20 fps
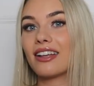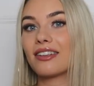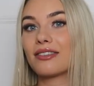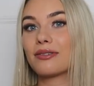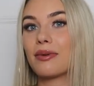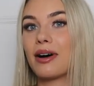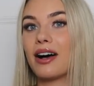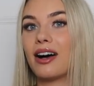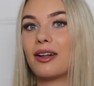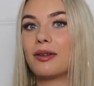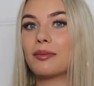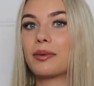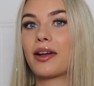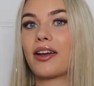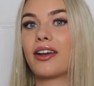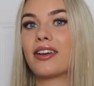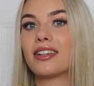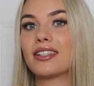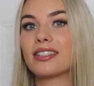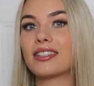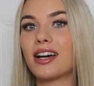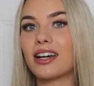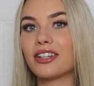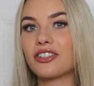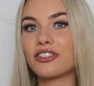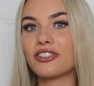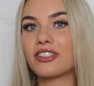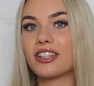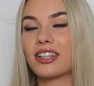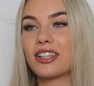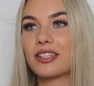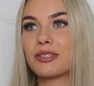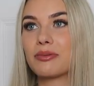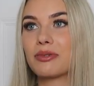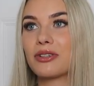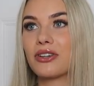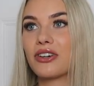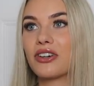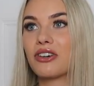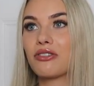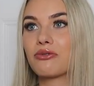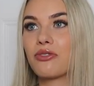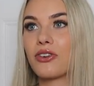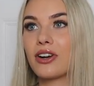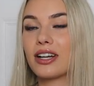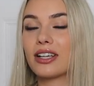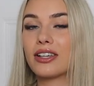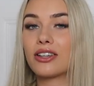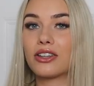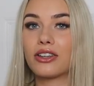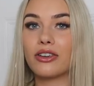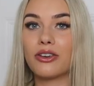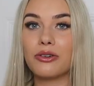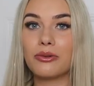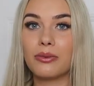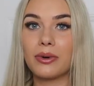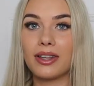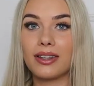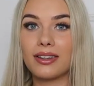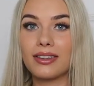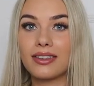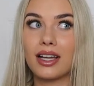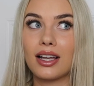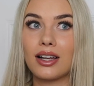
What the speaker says: as well because I just think this would look really cute with